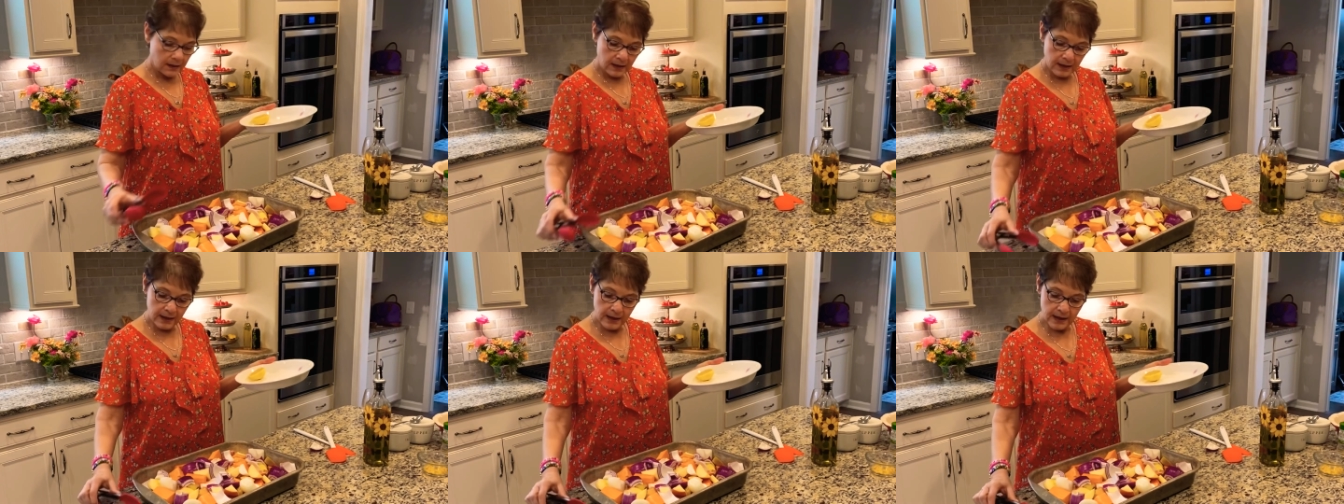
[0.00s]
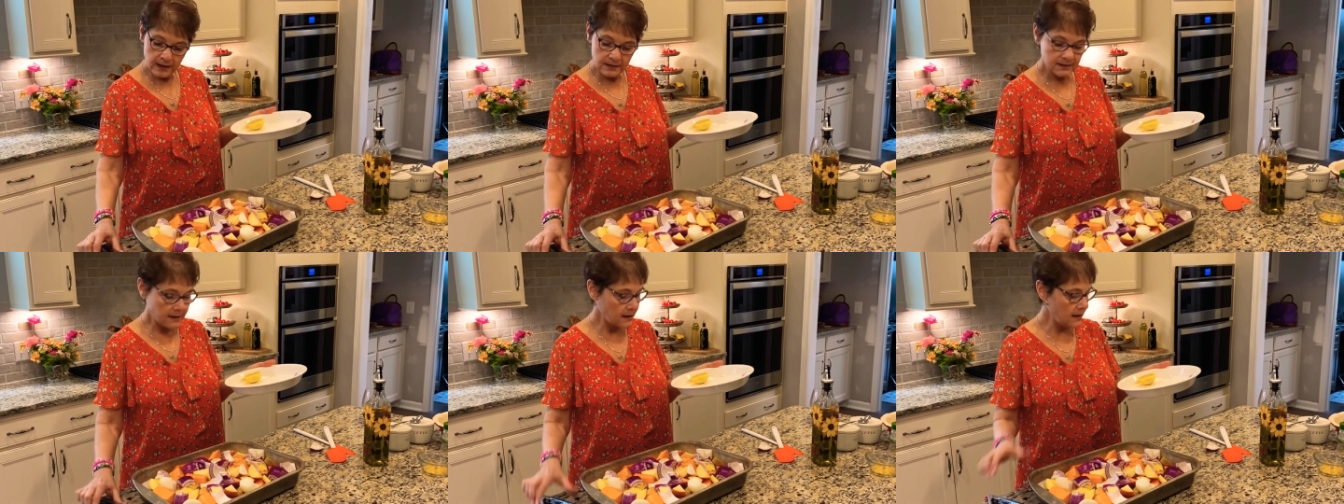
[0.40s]

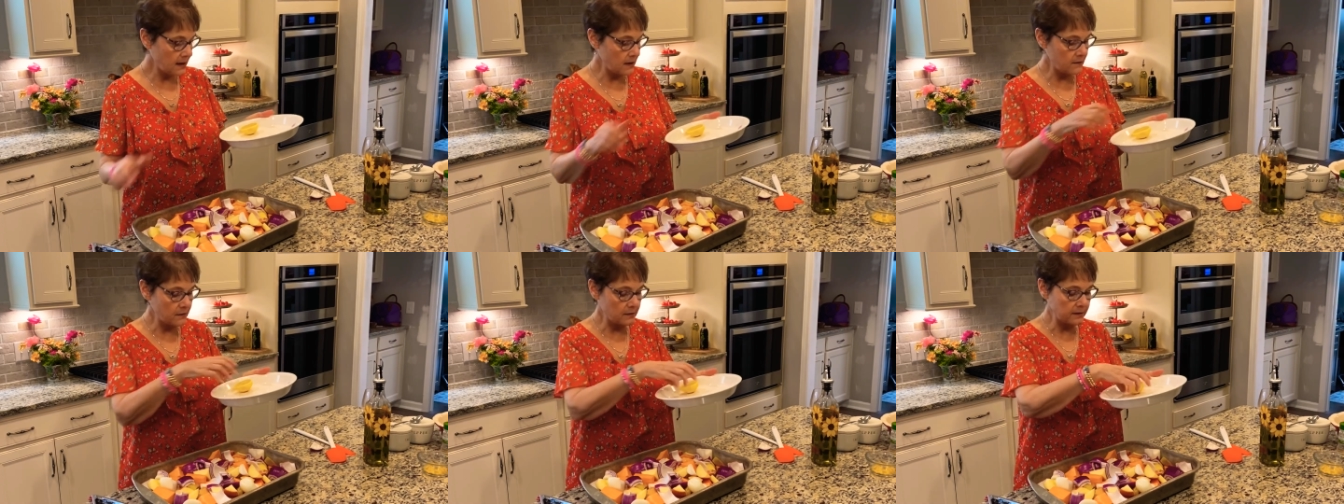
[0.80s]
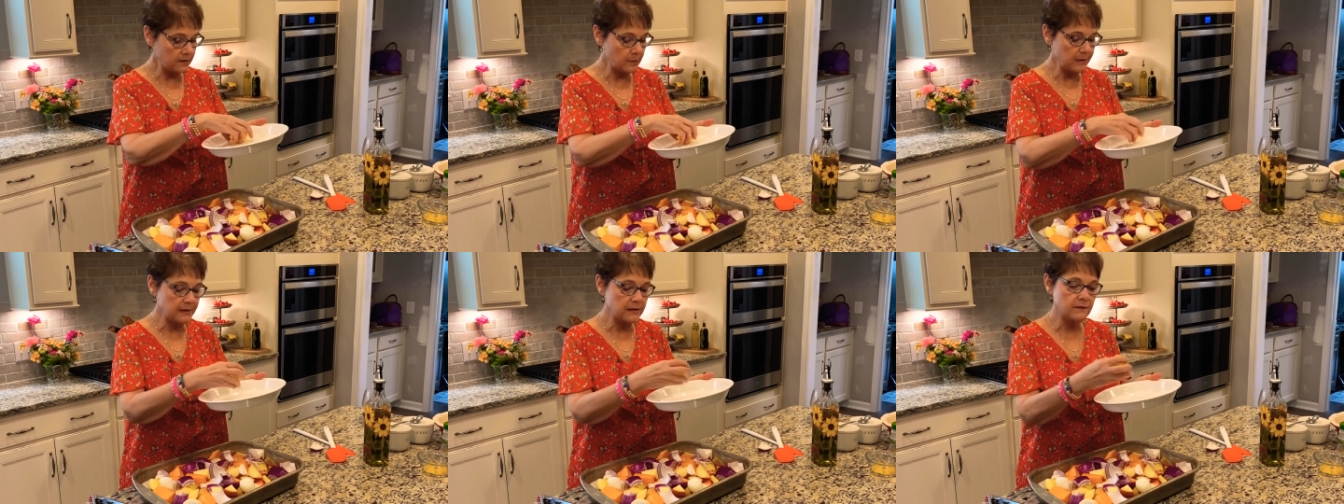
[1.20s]
And I have a little
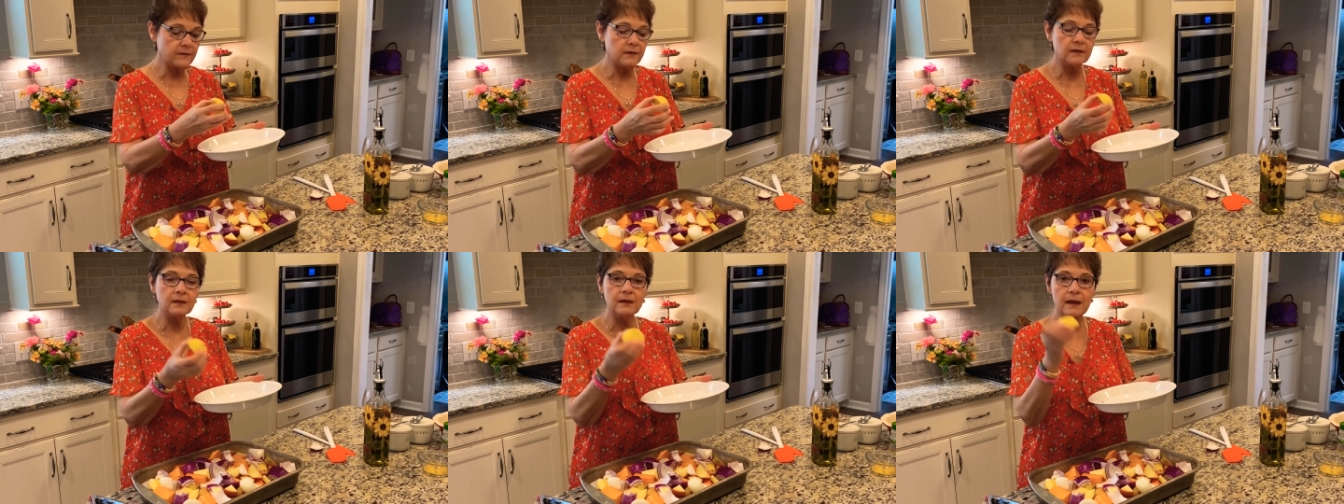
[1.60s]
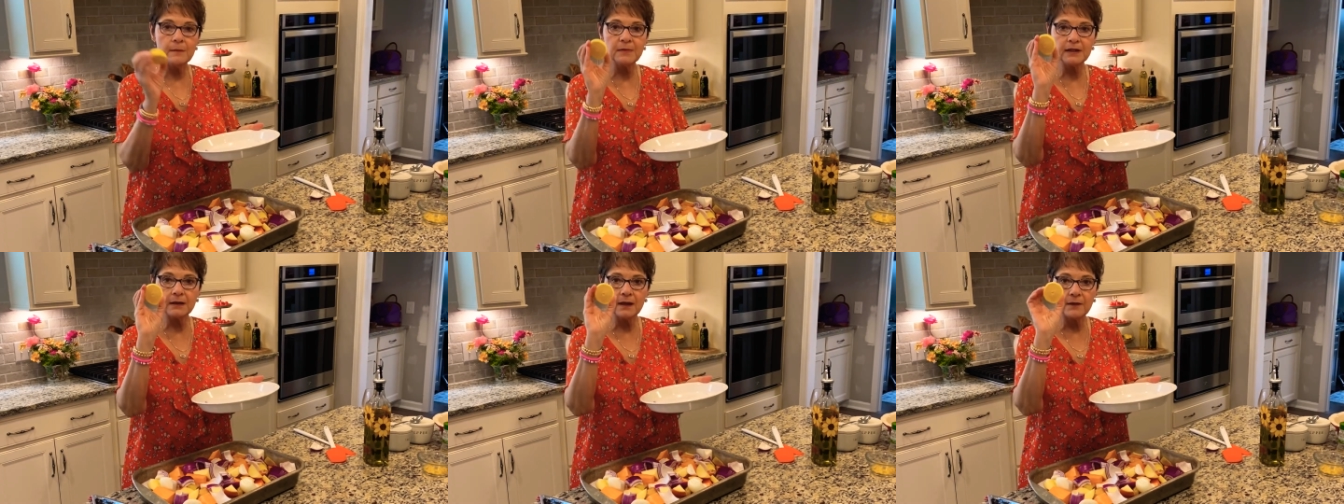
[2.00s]
bit of
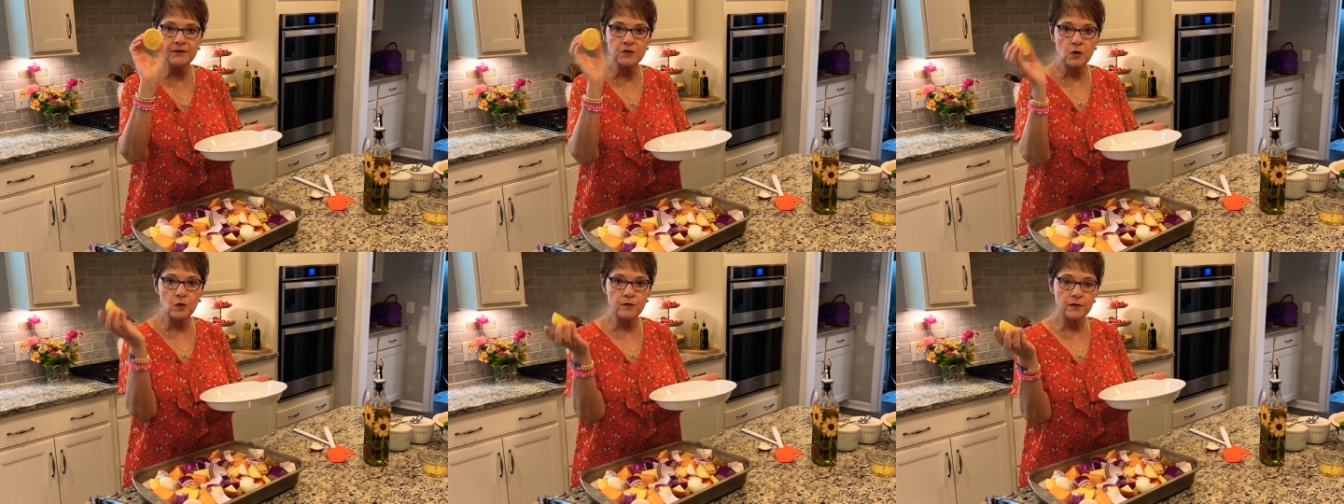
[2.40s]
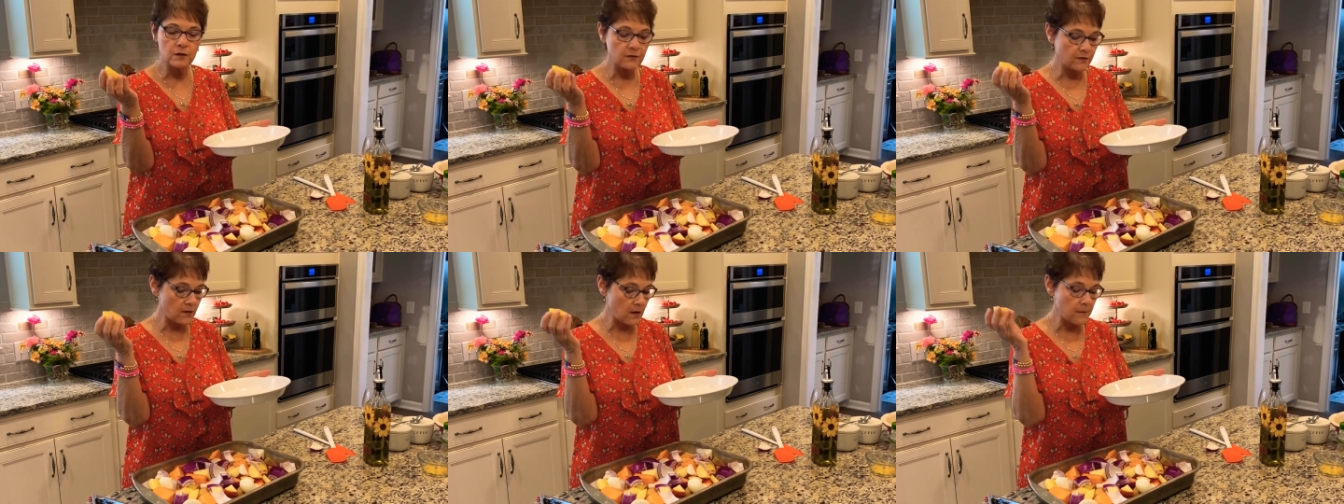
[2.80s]
lemon left over
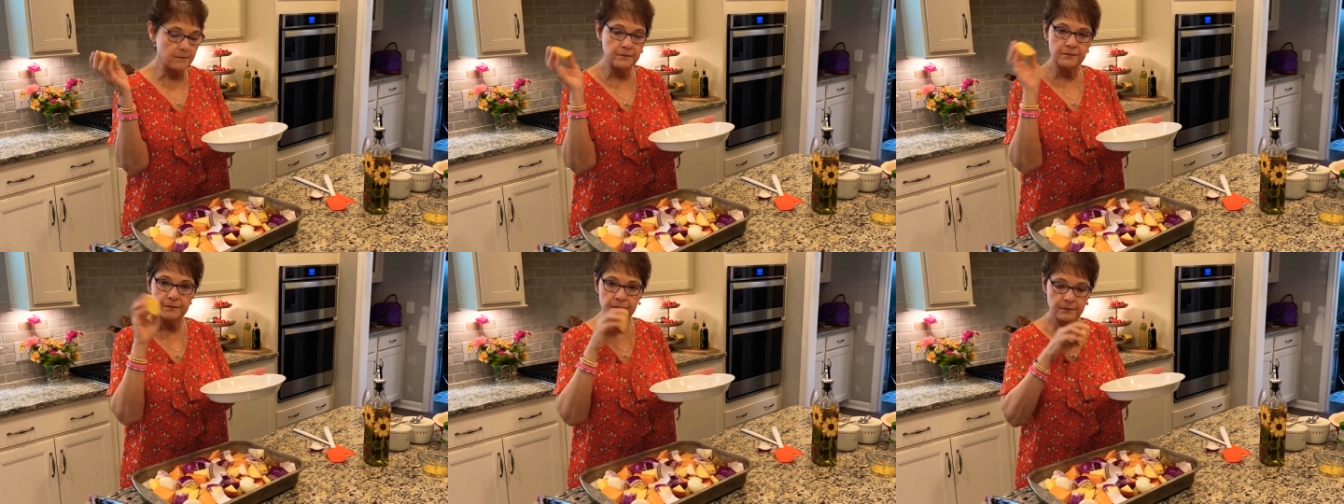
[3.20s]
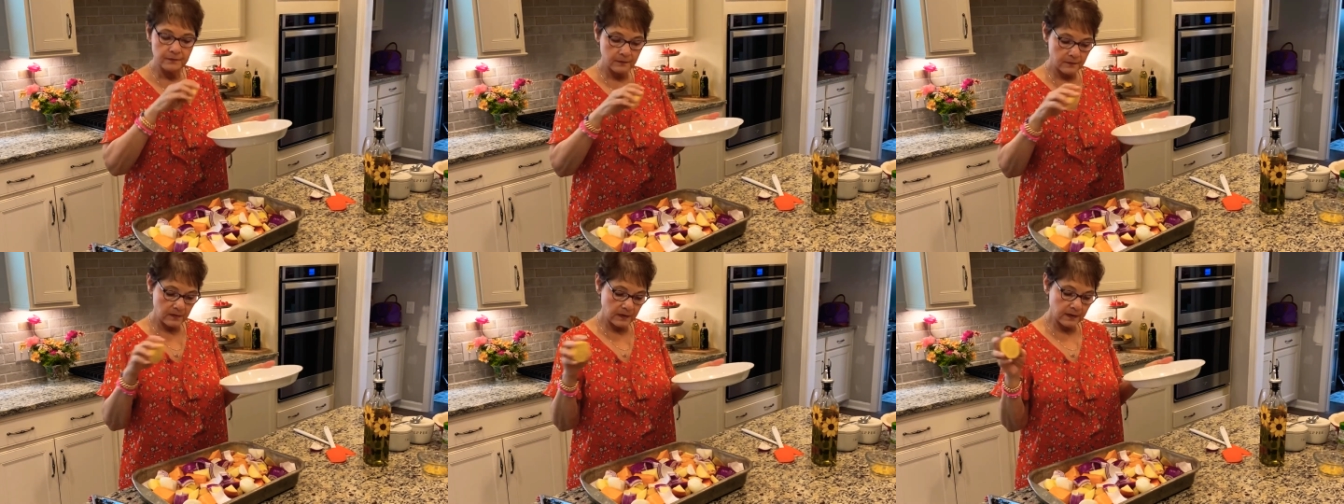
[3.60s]
from
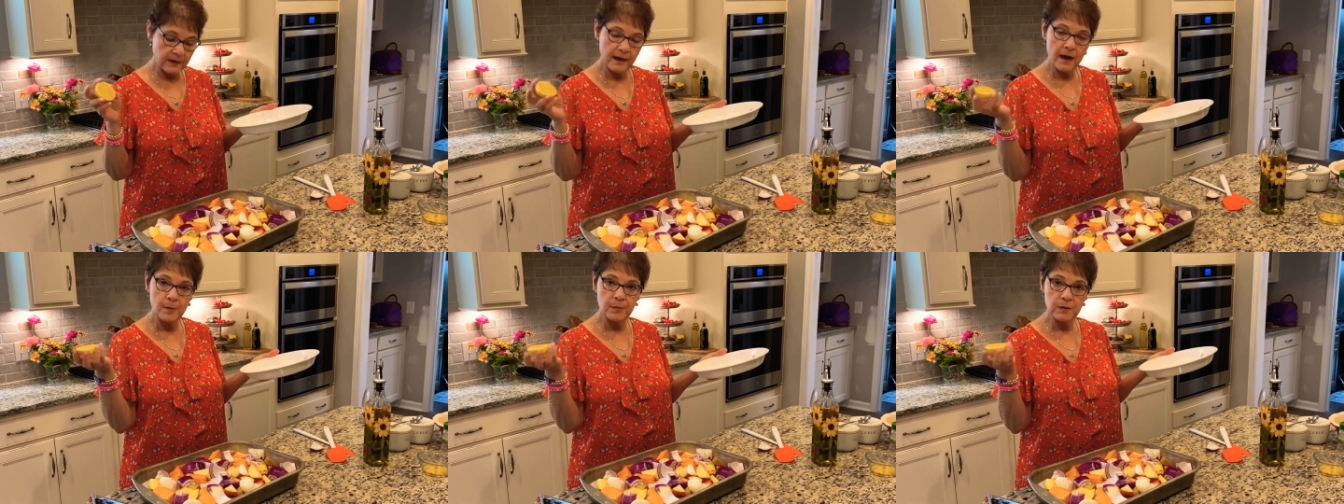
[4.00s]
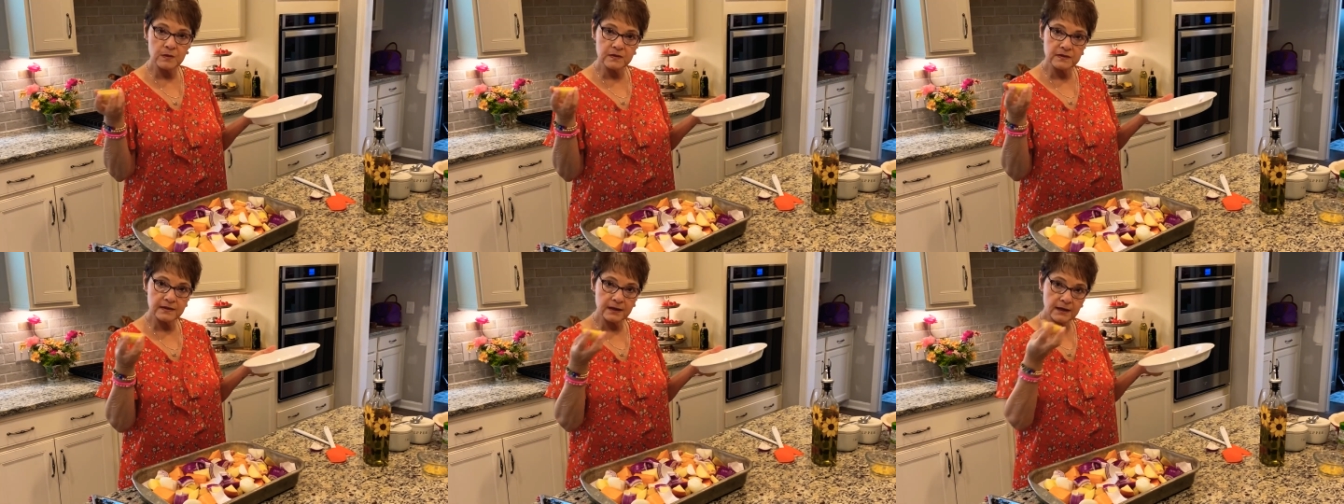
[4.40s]
the
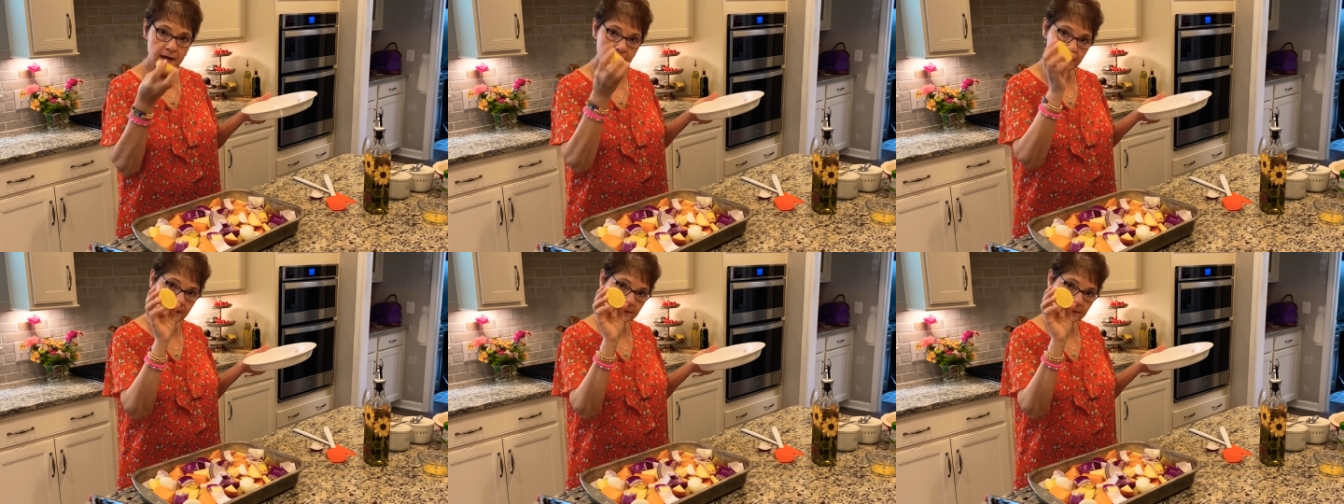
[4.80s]
apples that I